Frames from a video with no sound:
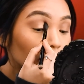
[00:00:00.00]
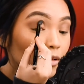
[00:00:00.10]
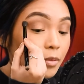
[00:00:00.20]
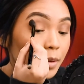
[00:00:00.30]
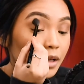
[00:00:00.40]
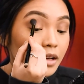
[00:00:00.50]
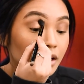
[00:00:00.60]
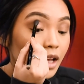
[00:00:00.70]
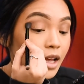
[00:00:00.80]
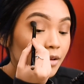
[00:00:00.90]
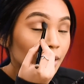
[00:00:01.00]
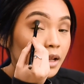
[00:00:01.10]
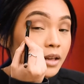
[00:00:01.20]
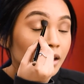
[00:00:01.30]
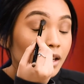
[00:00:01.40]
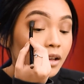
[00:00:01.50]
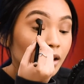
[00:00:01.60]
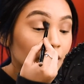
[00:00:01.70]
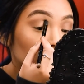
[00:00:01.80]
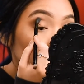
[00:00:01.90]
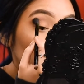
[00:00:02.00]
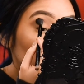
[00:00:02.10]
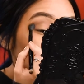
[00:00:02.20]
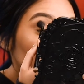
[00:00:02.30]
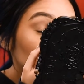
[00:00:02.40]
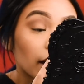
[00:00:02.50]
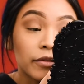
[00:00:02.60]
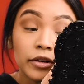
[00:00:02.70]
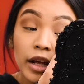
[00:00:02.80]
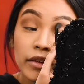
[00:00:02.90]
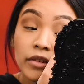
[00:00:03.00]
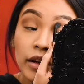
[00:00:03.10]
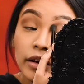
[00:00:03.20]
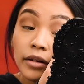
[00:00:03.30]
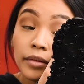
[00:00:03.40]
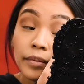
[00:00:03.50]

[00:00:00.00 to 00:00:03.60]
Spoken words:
Going back and blending everything out after that's done.